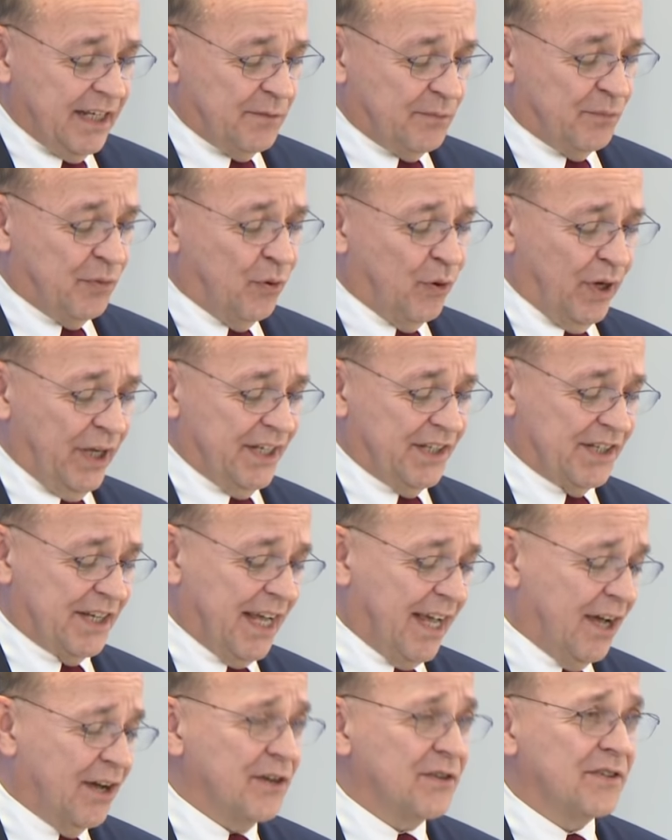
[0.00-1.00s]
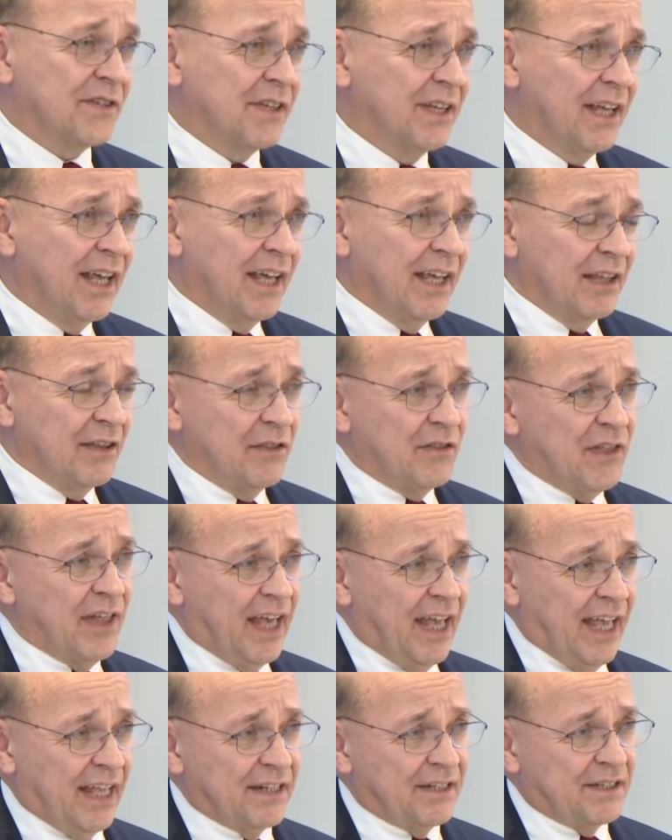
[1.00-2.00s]
it points out
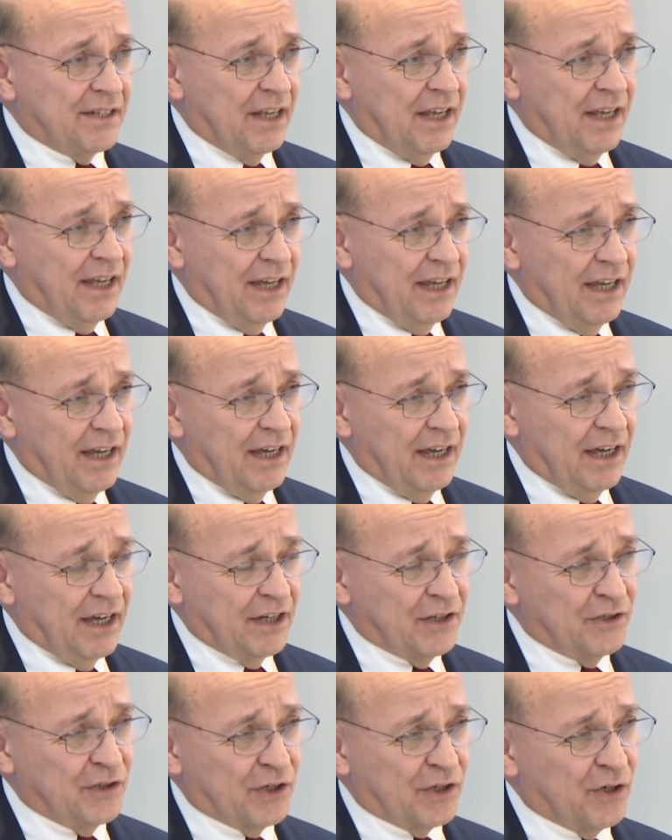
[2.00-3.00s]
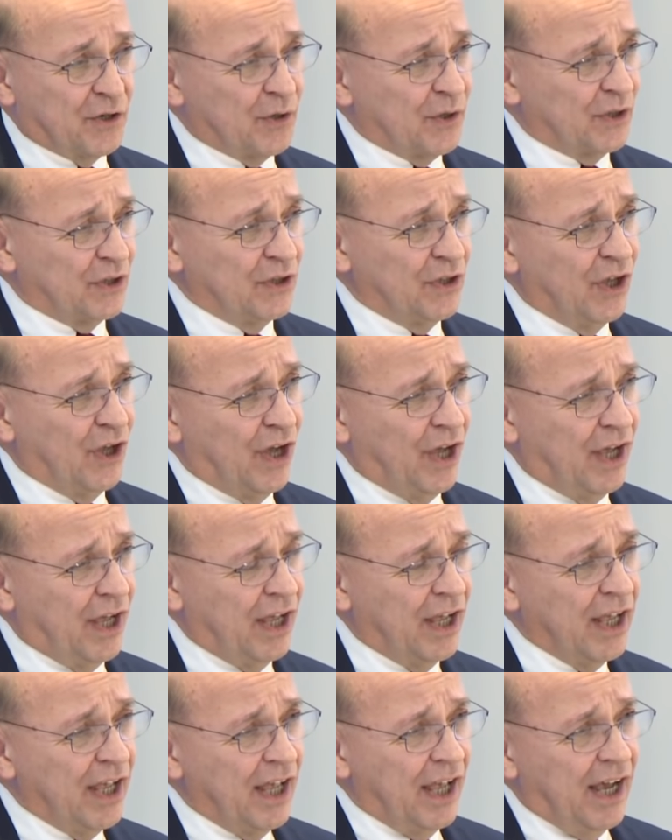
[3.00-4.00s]
that under current
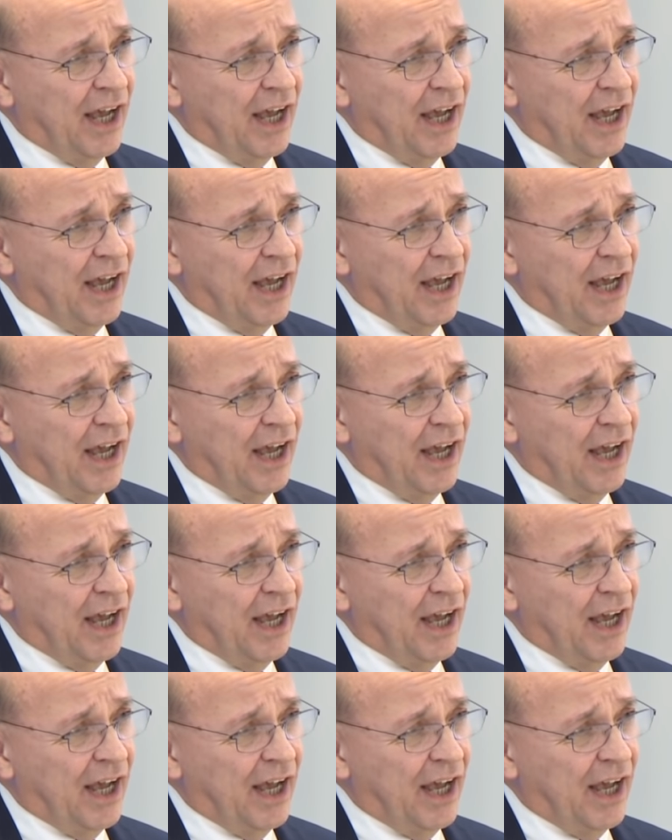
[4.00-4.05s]
law,